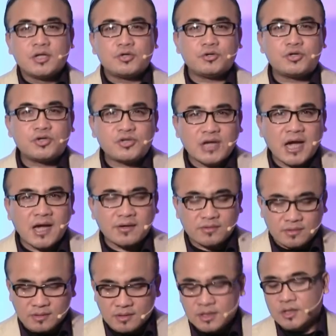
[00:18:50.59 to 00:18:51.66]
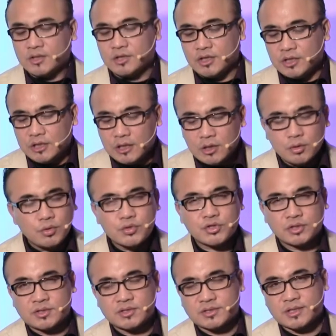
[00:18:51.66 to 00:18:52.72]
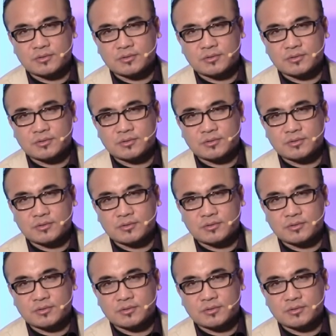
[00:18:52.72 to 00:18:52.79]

to shatter the illusions